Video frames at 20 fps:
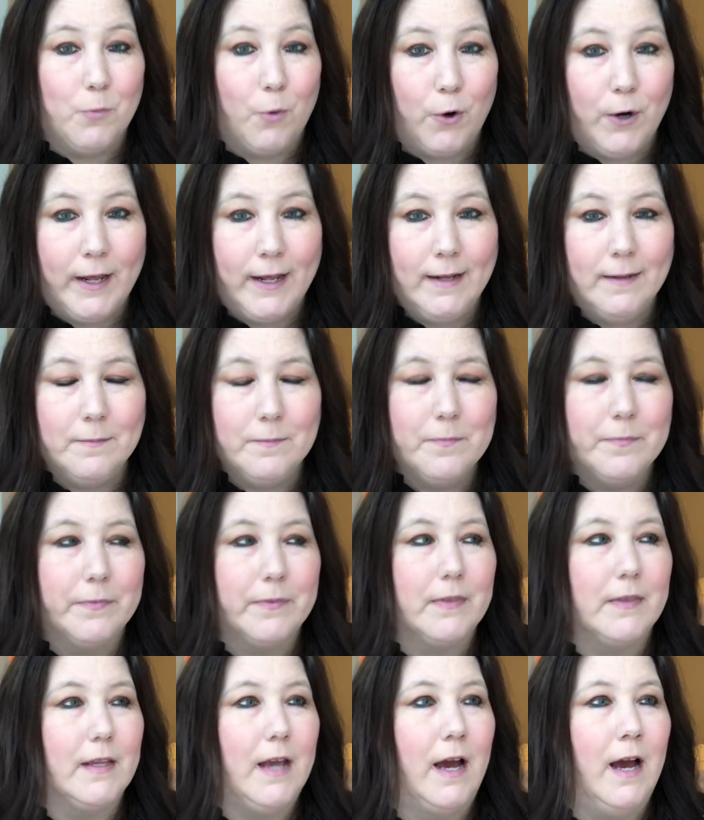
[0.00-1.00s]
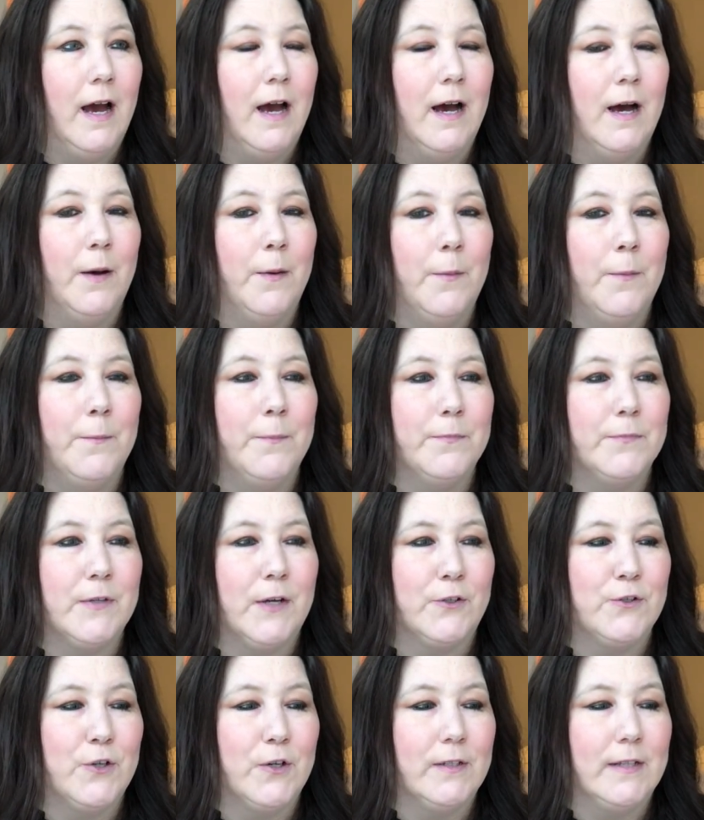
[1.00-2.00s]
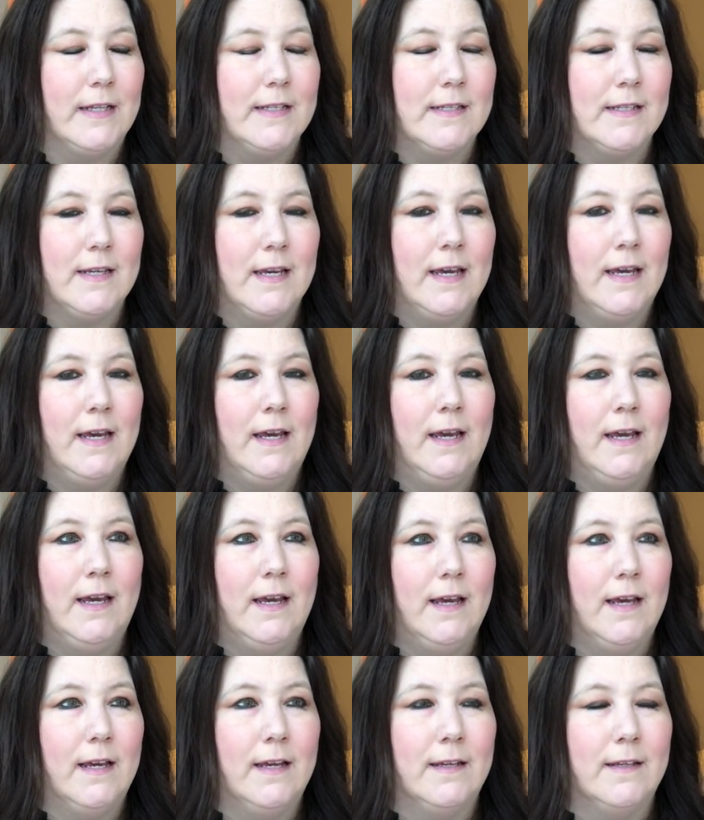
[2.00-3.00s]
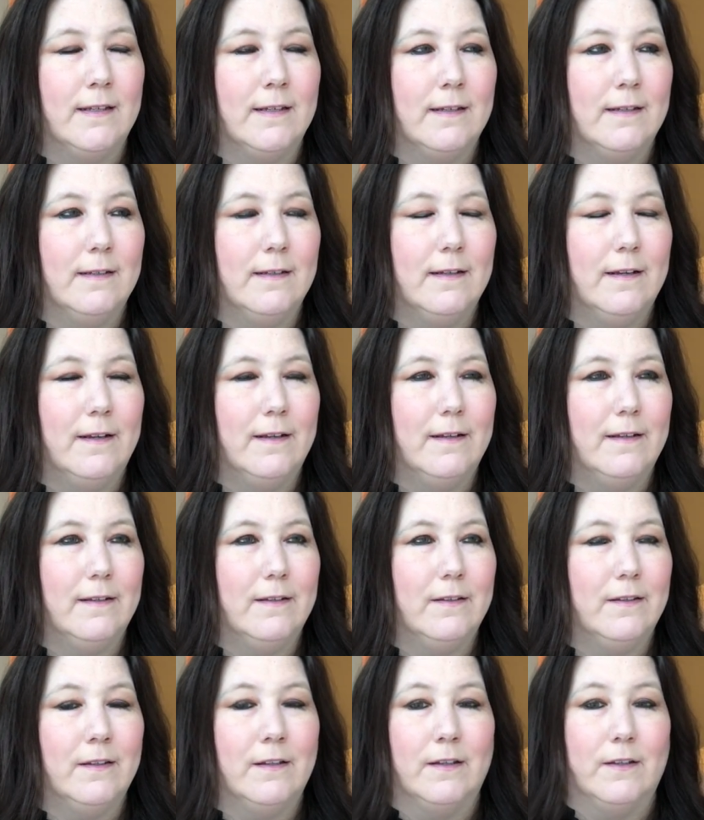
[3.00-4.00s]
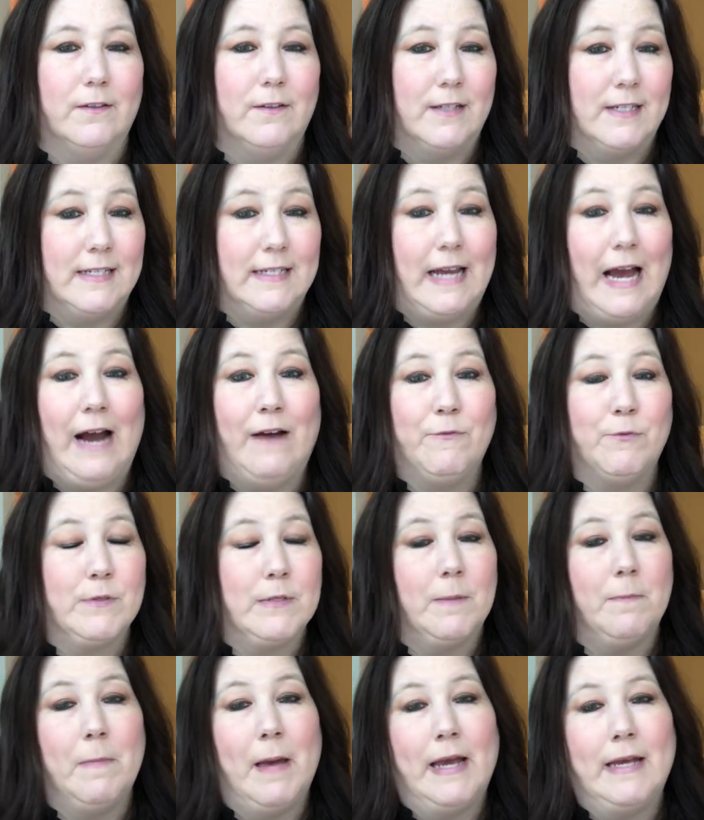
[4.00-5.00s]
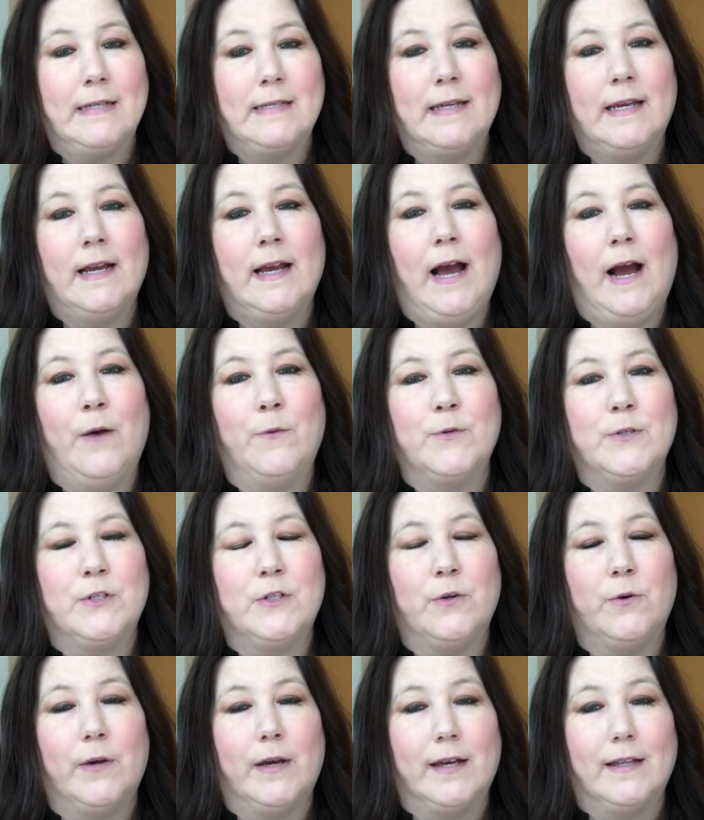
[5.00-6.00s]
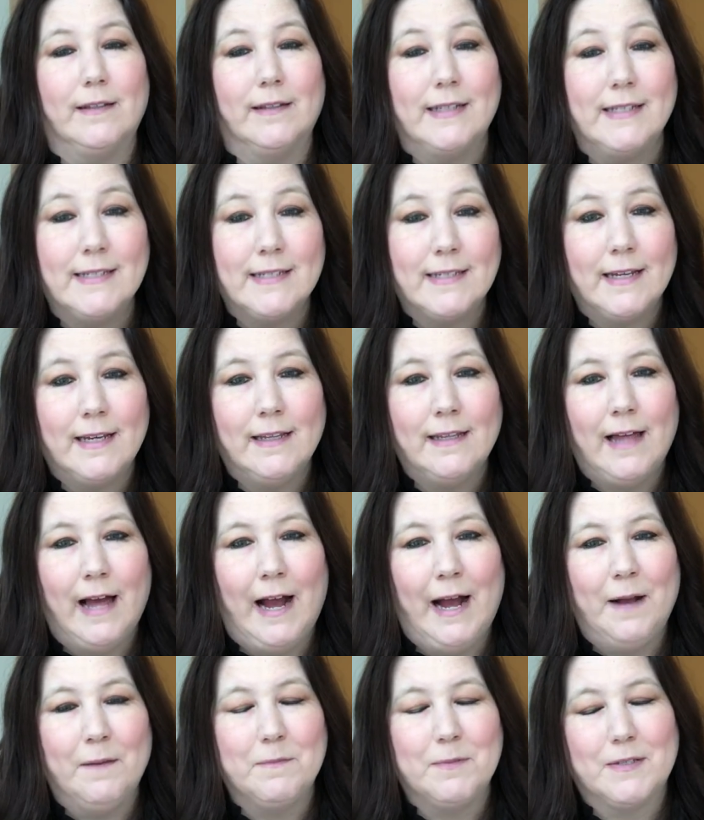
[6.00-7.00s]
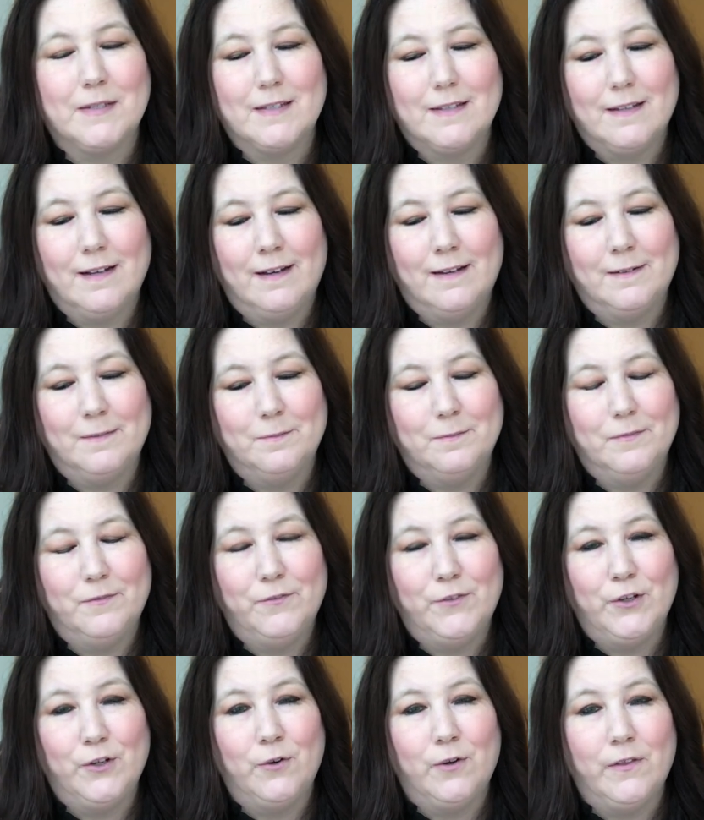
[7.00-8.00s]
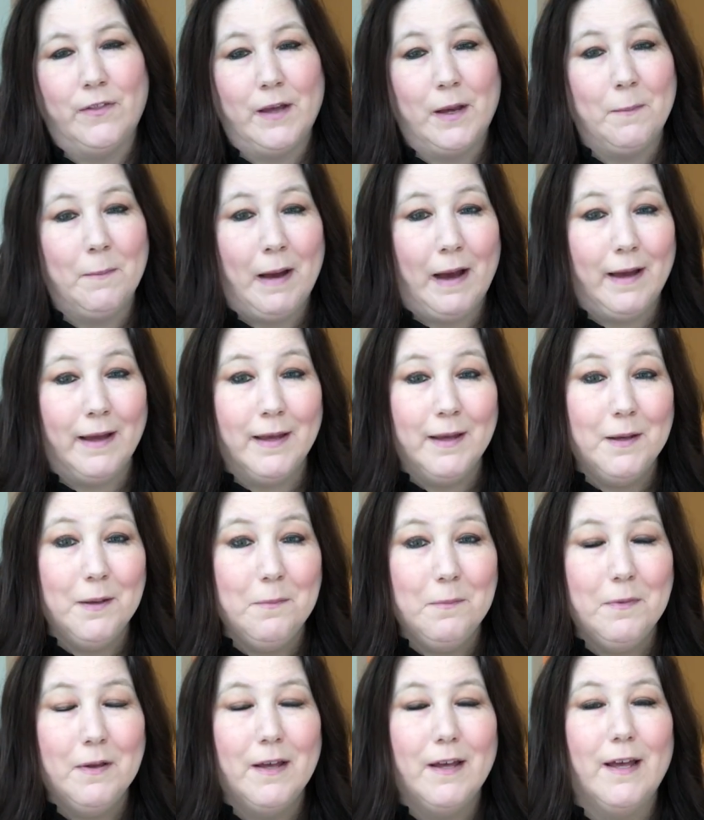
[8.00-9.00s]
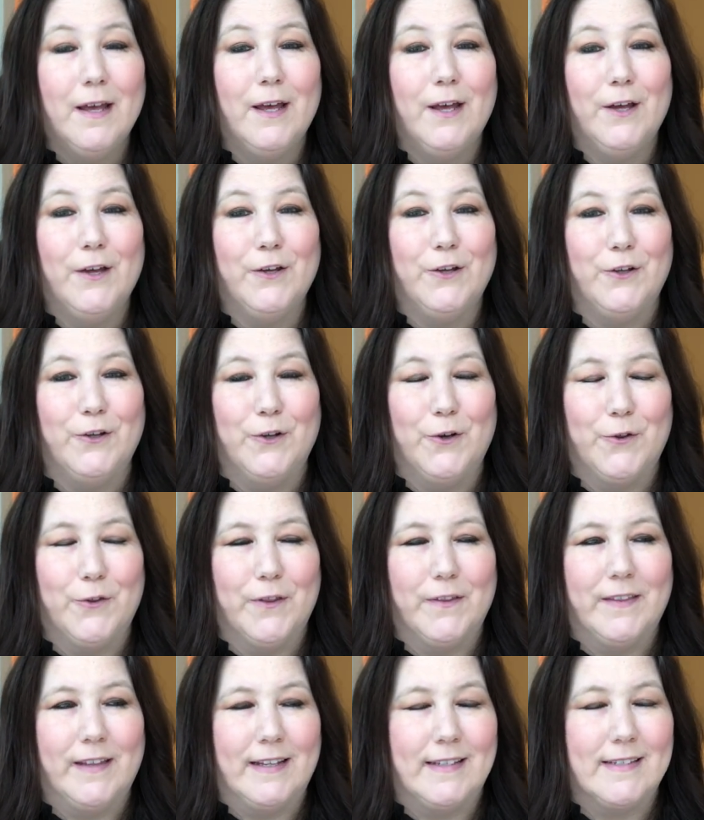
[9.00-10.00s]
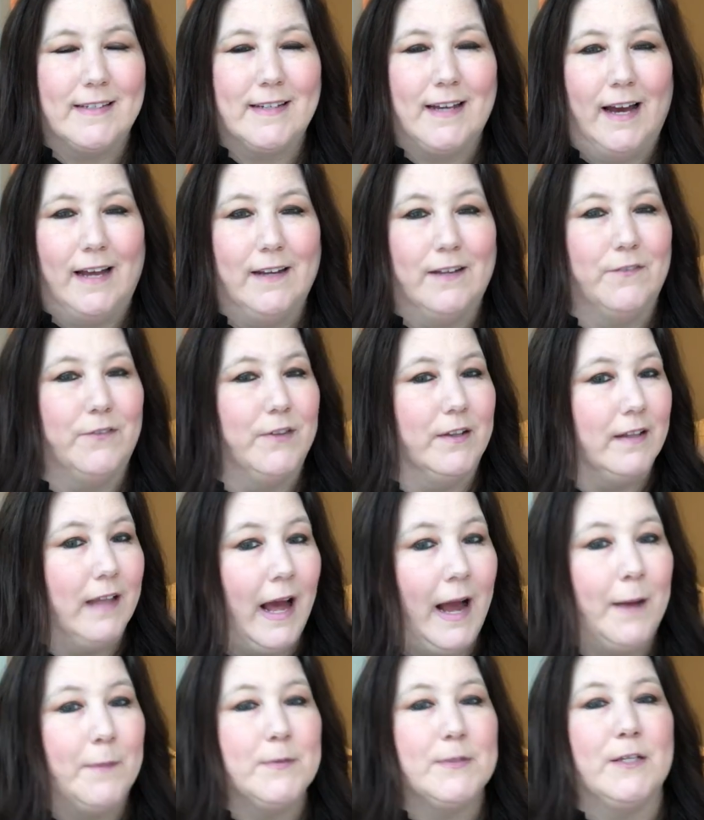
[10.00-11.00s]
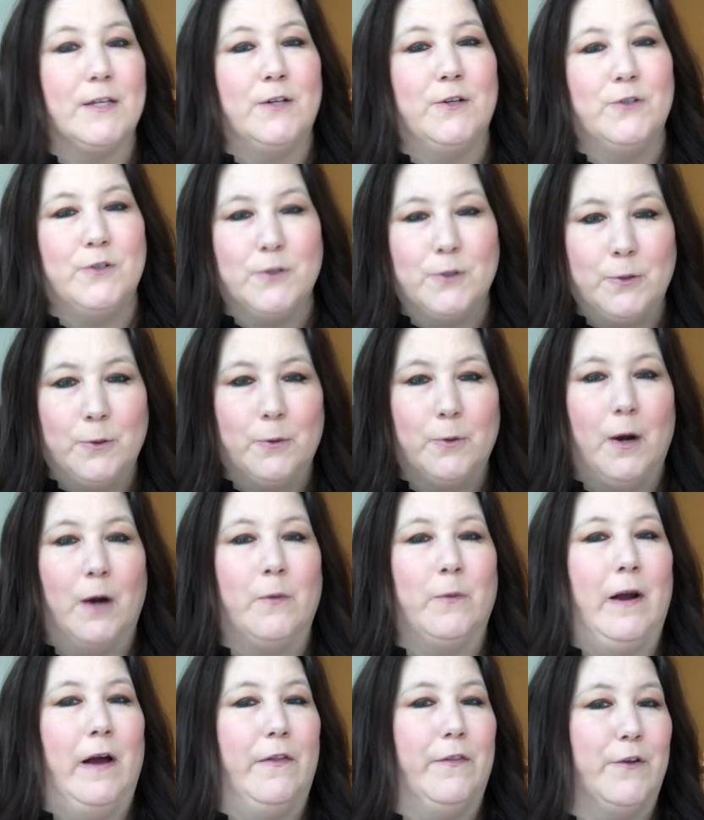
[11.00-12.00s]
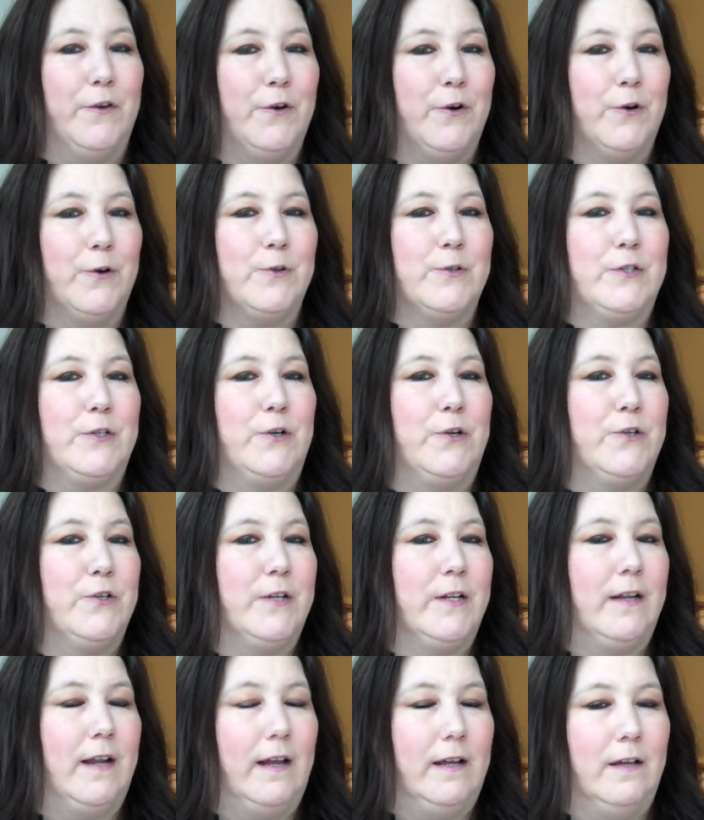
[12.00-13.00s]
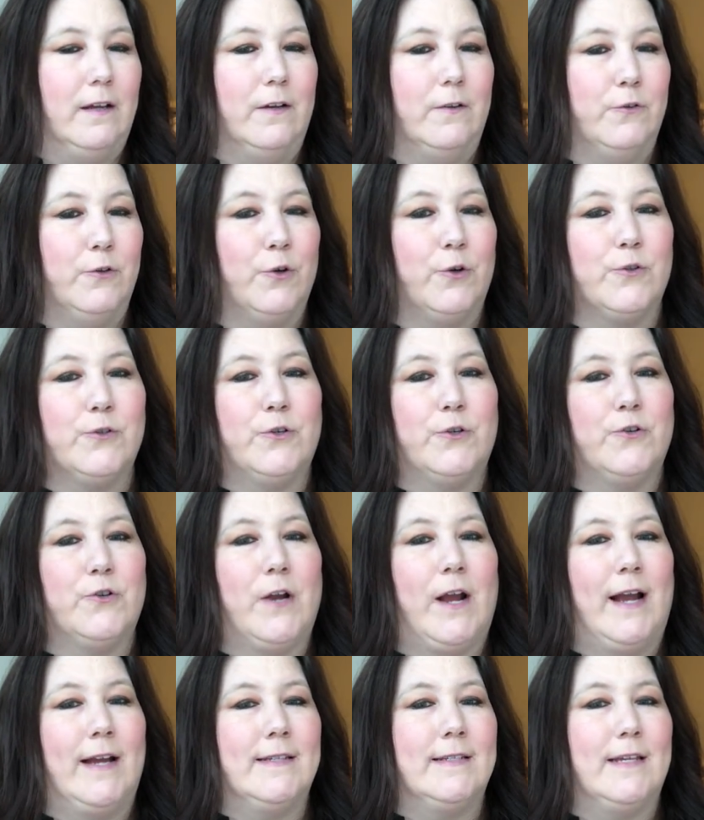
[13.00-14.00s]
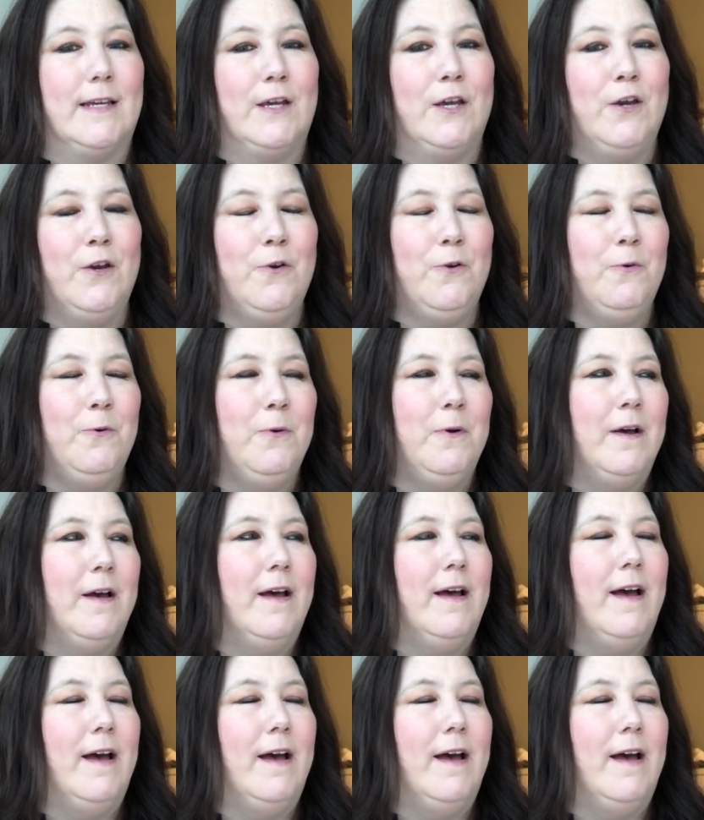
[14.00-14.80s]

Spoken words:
morning. Dr. Linsky, the staff was amazing. I was doing Linsky laps. If you know anything about him, you know that that's kind of the laps that you do around the neurosurgery ICU,